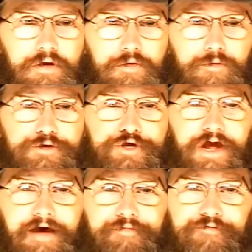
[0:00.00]
Once you
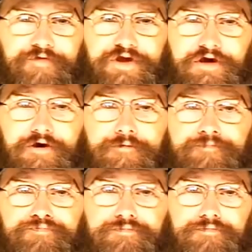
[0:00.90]
have the video,
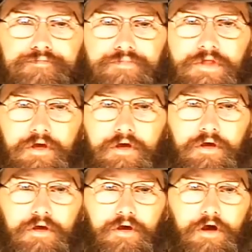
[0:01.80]

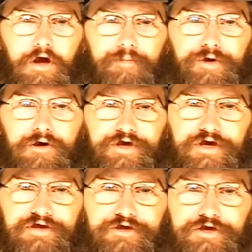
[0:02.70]
upload
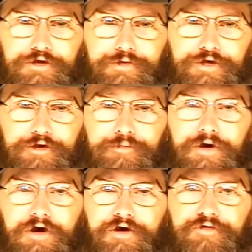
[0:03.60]
it to
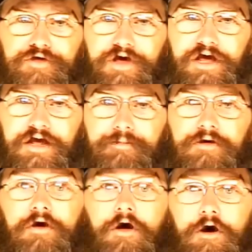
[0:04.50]
YouTube under the name
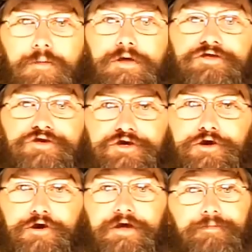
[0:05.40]
Homeland
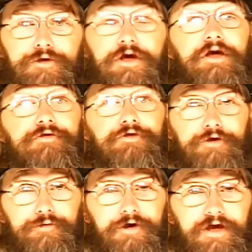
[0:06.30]
Security Plan
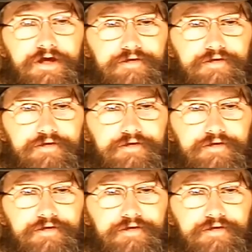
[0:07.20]
2A.